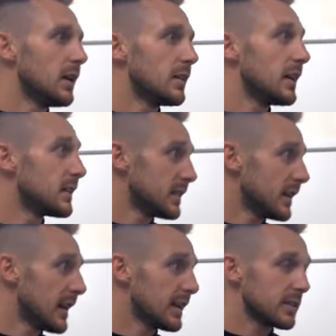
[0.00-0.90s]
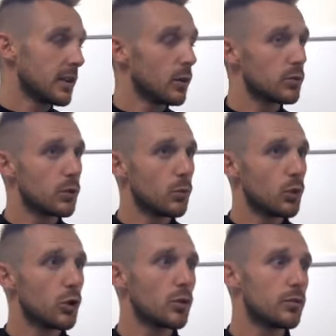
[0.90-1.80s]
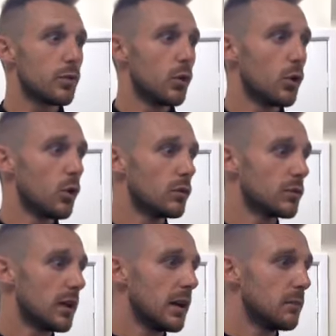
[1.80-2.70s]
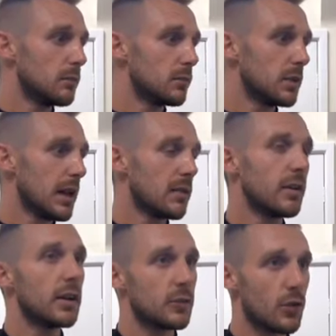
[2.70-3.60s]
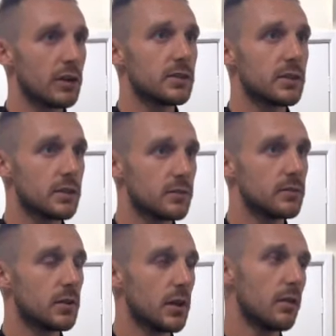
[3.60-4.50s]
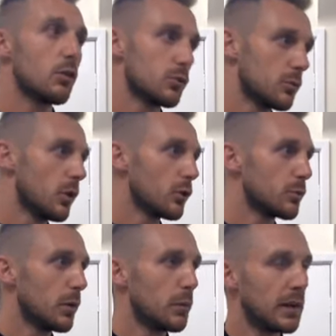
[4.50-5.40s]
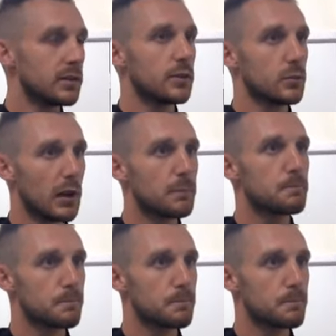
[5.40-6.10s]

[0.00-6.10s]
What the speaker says: Then TNS, and I also work for the FA and Trust, and hospital-based as well.